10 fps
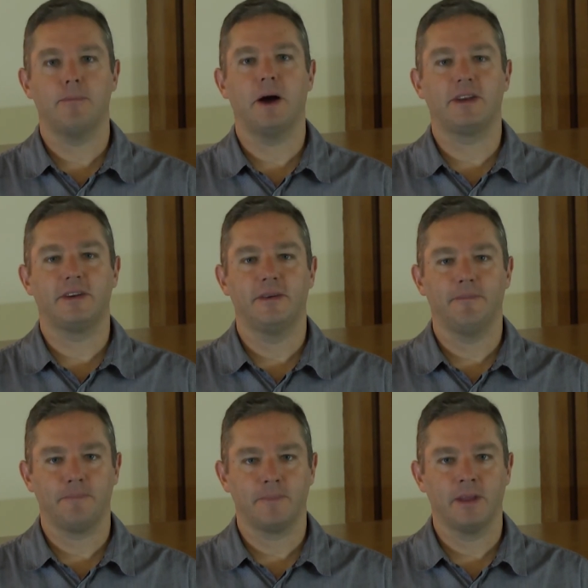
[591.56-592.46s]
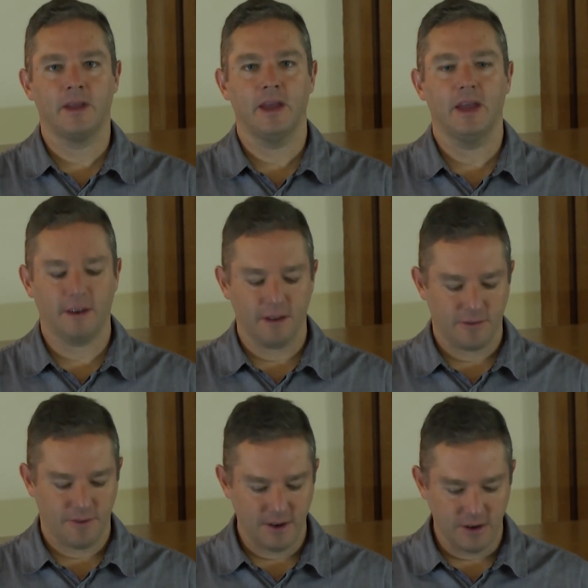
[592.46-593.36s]
But it
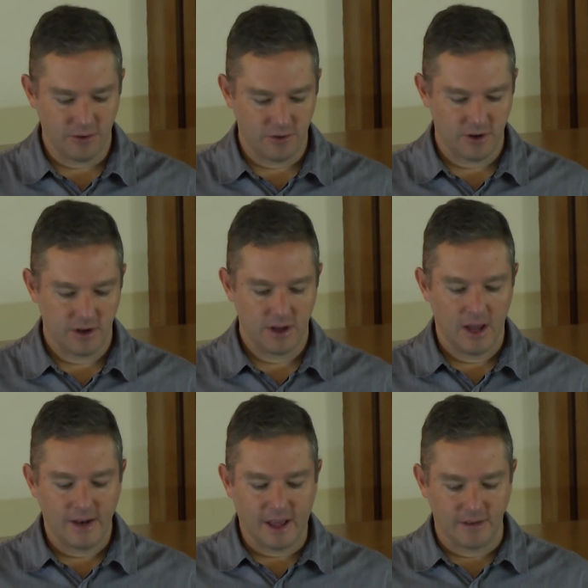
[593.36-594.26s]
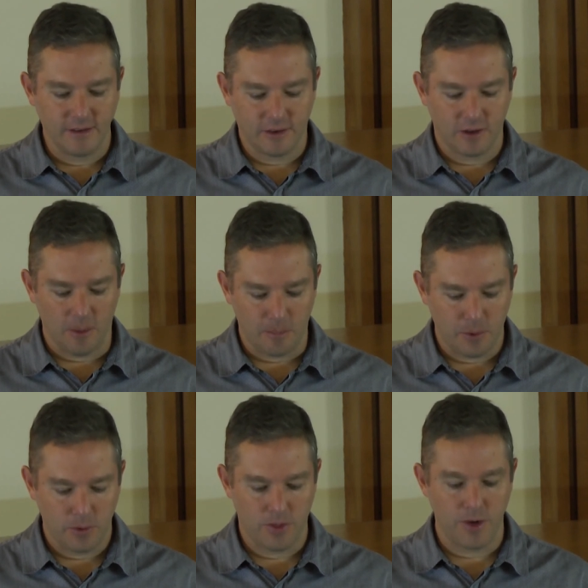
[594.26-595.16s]
is finished doesn't stop
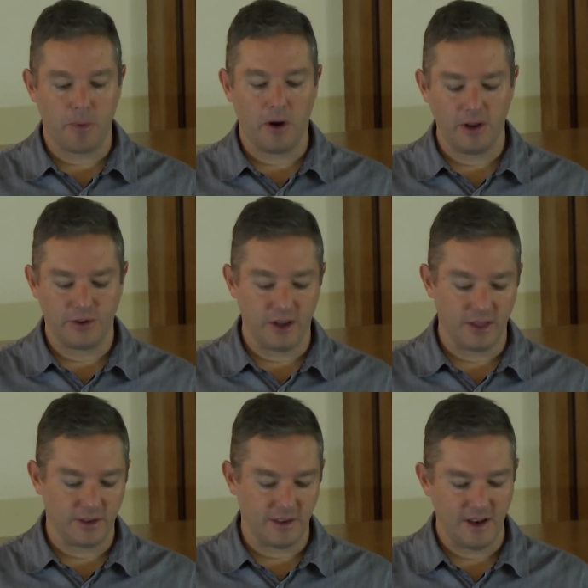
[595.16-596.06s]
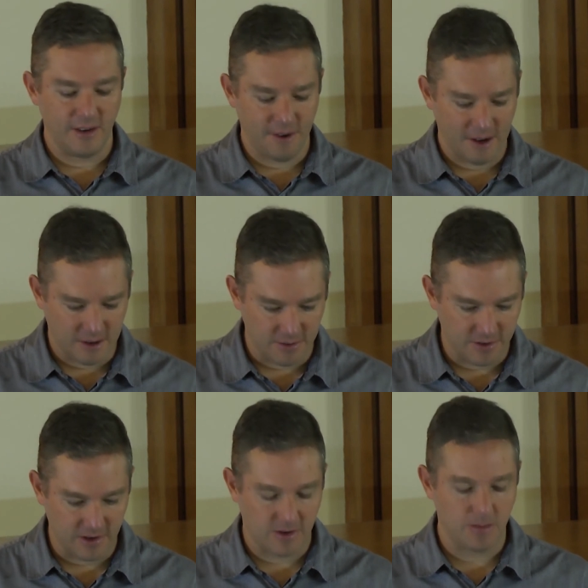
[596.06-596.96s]
with abolishing this ineffective
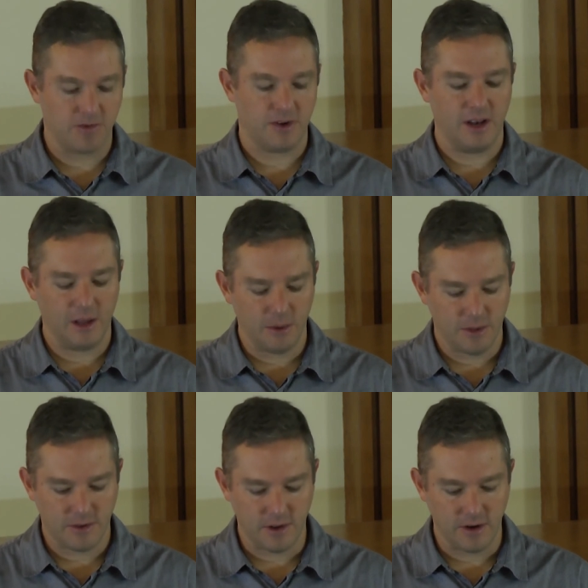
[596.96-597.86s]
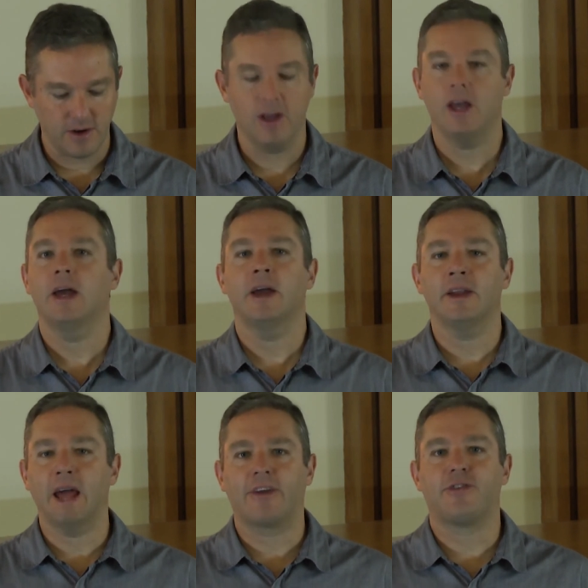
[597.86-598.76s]
system of dealing with sin.
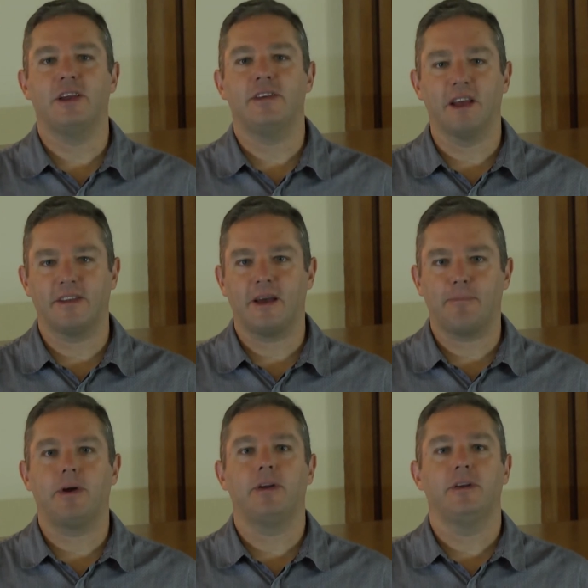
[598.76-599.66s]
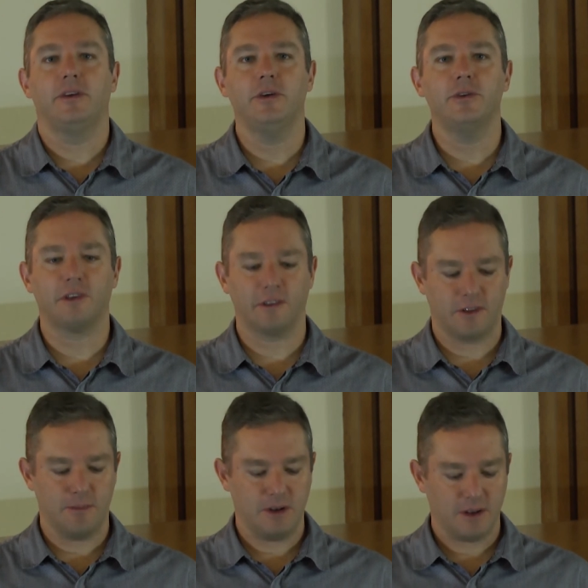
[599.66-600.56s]
It actually sets up a new
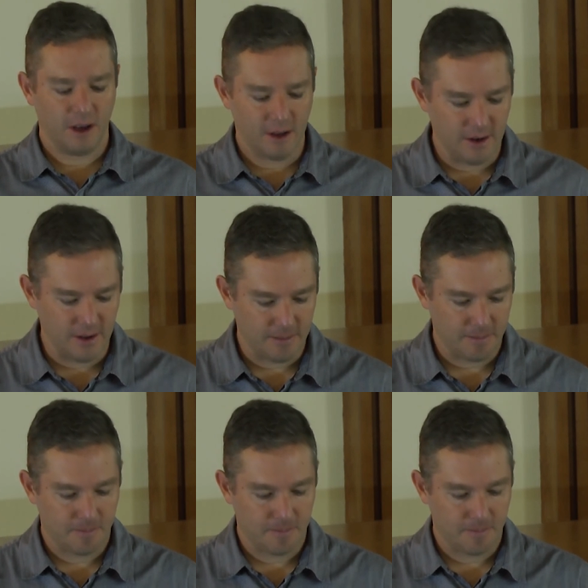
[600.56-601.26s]
system entirely.